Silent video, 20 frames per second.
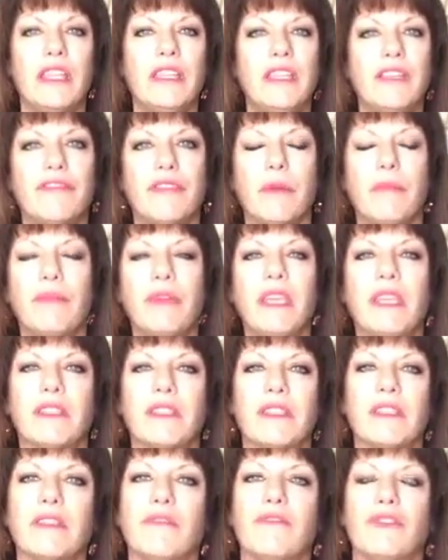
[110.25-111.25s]
different
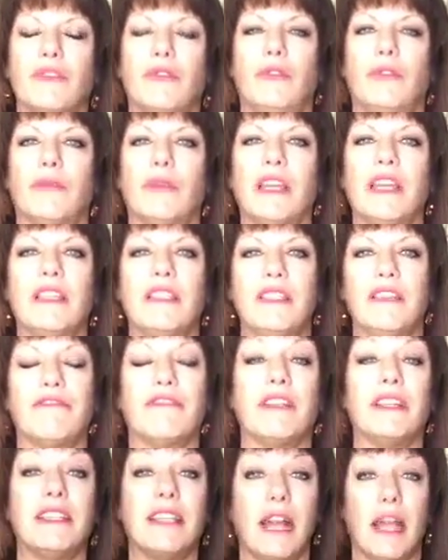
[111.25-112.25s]
pieces of jewelry and
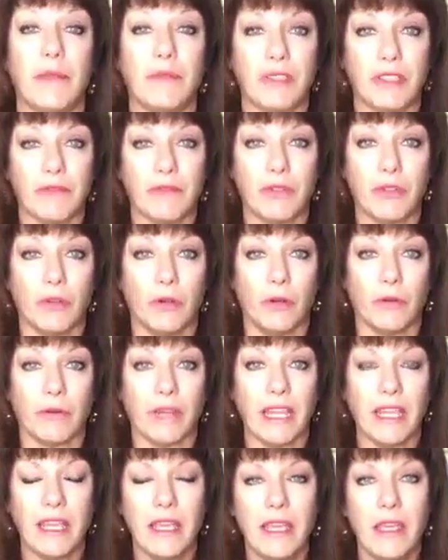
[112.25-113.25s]
different types of
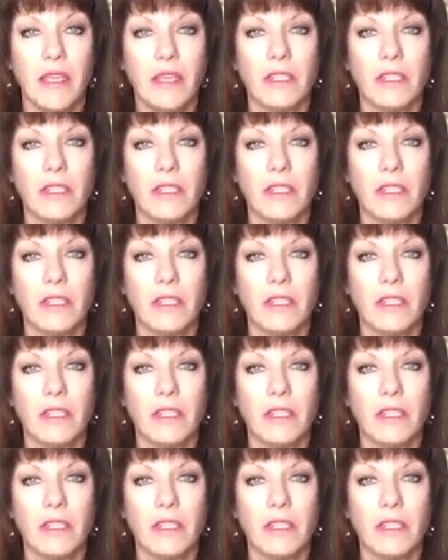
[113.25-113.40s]
jewelry.